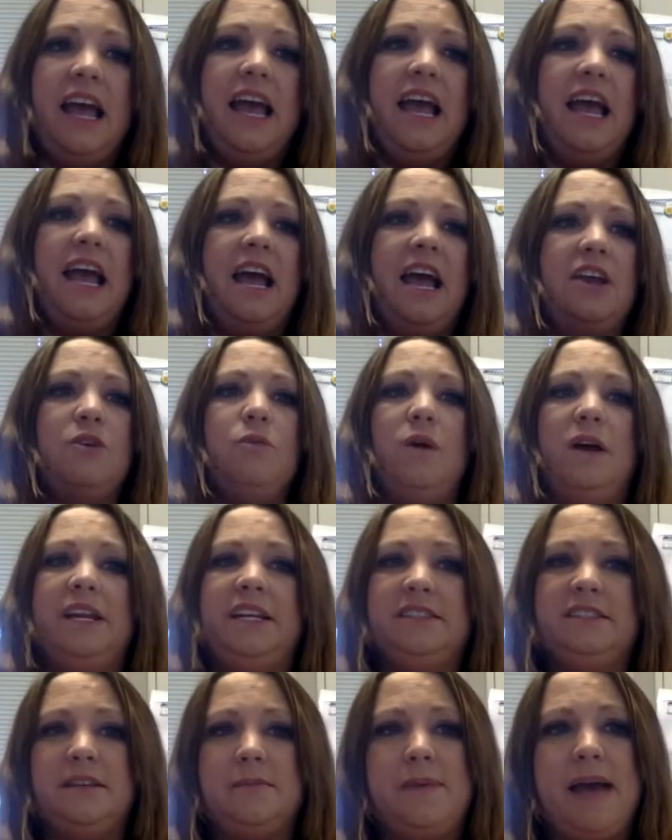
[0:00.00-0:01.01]
And
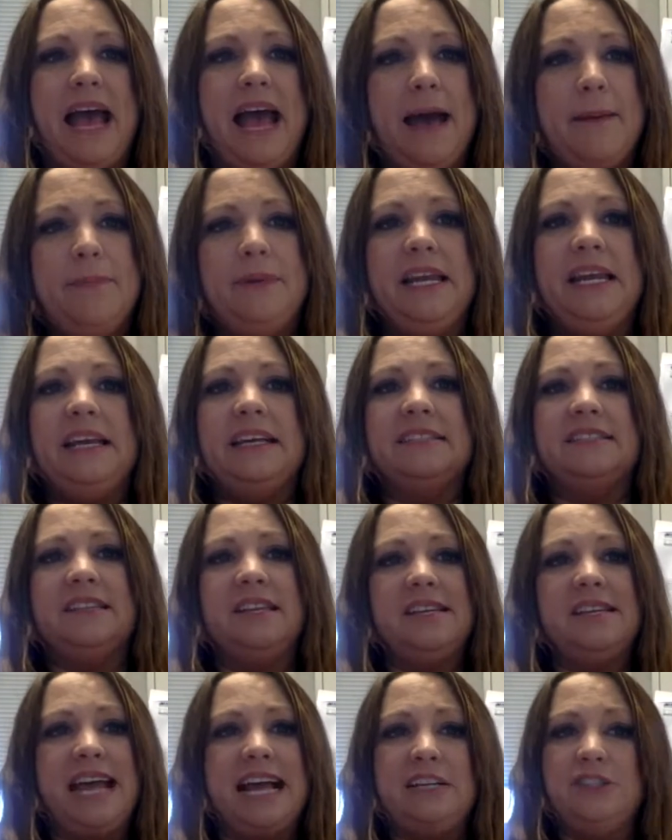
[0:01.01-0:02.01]
what ends up happening is
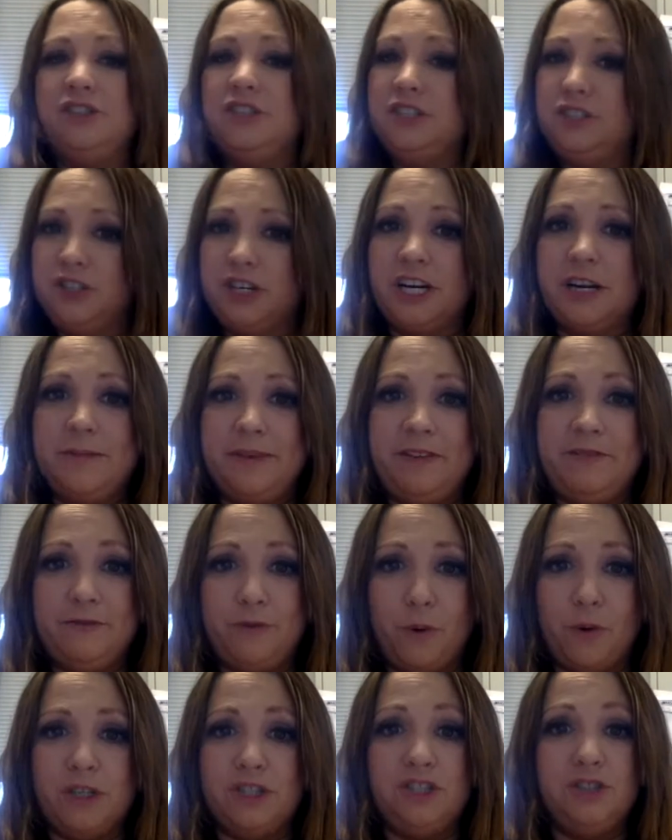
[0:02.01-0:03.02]
the nationalists are going to be
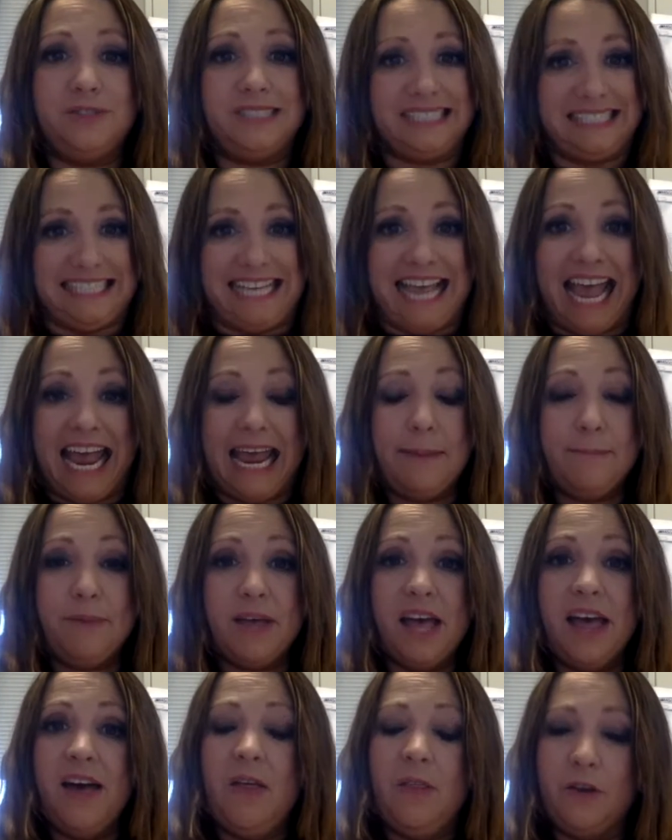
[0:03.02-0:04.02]
forced to escape.
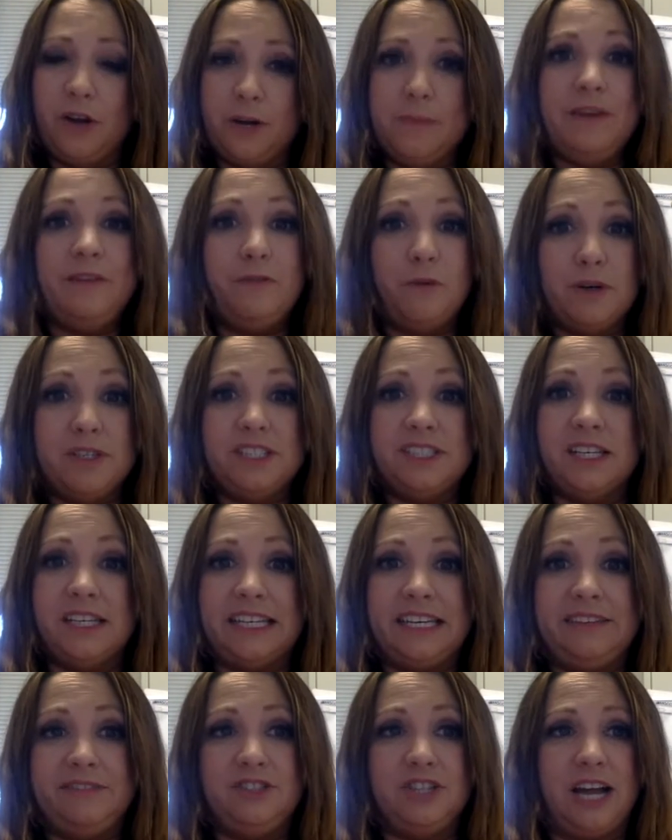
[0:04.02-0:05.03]
They're going to be forced to
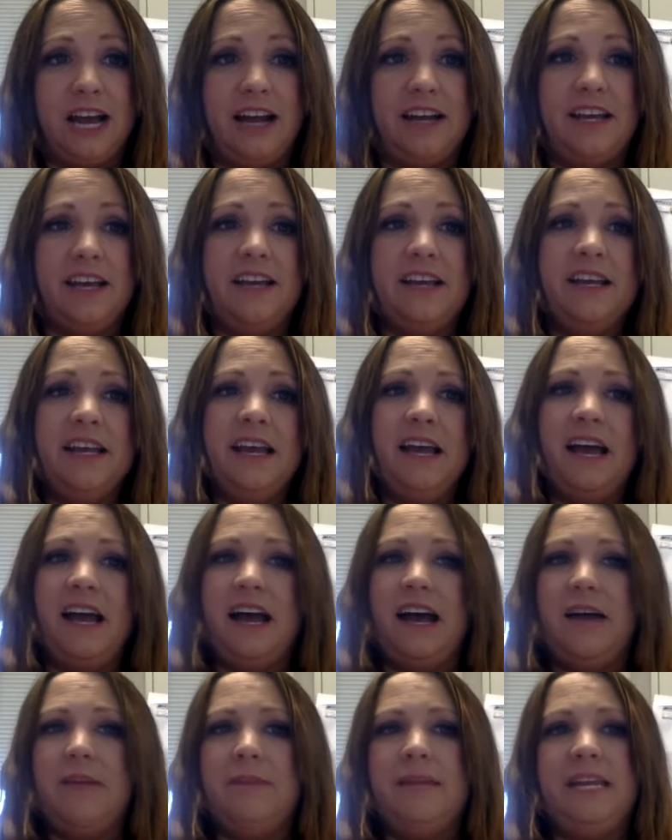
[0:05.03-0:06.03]
leave China.
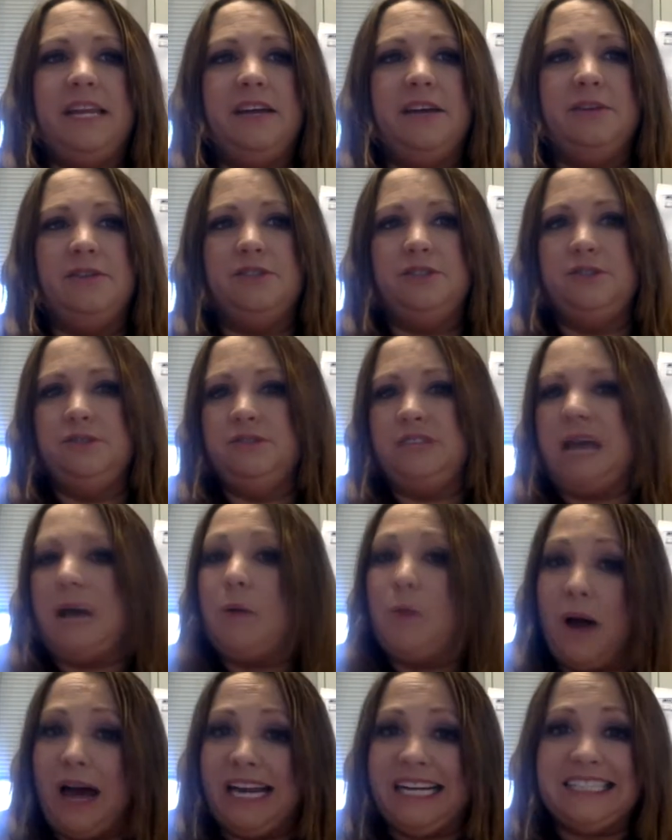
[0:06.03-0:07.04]
Many go to
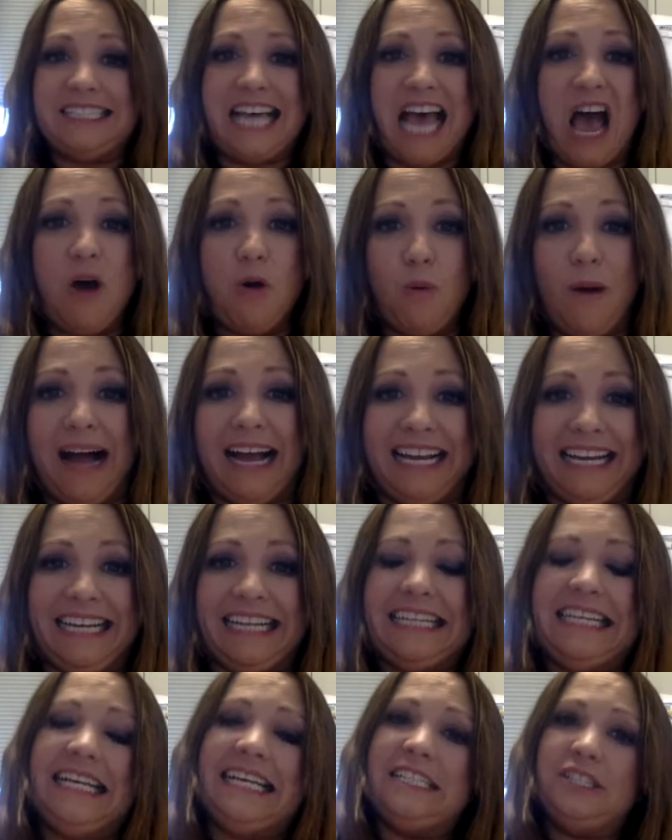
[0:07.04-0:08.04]
Taiwan and to
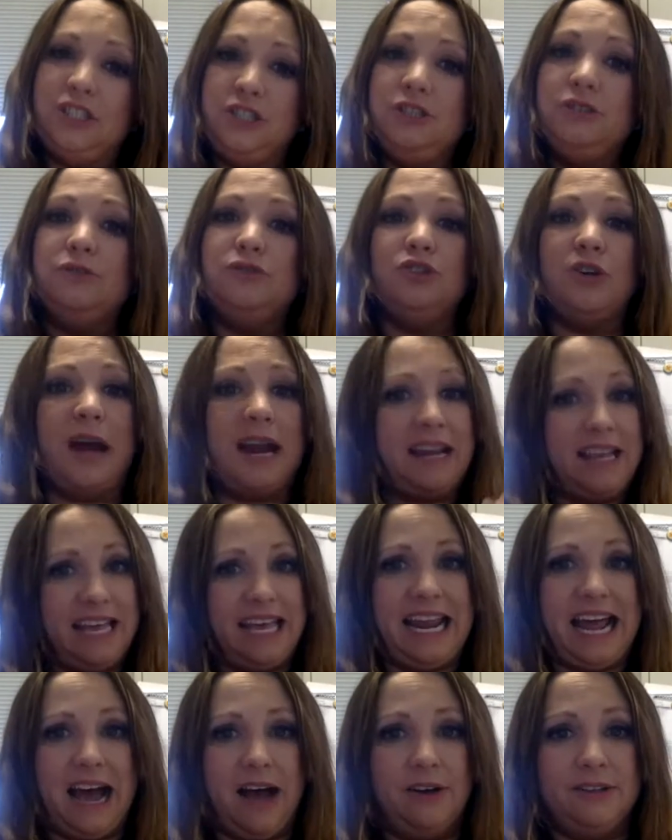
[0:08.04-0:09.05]
Hawaii to try to get
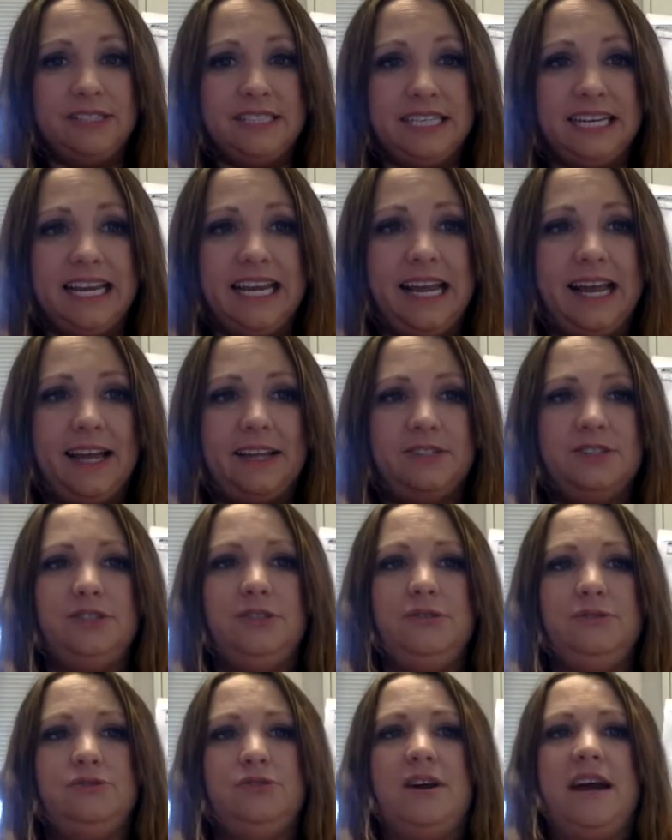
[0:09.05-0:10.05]
out and
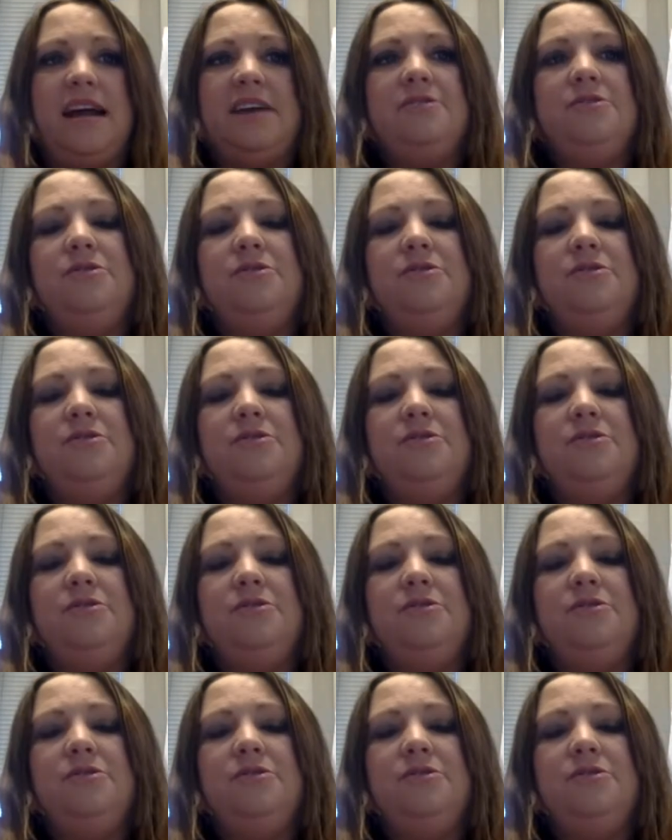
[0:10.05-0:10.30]
to try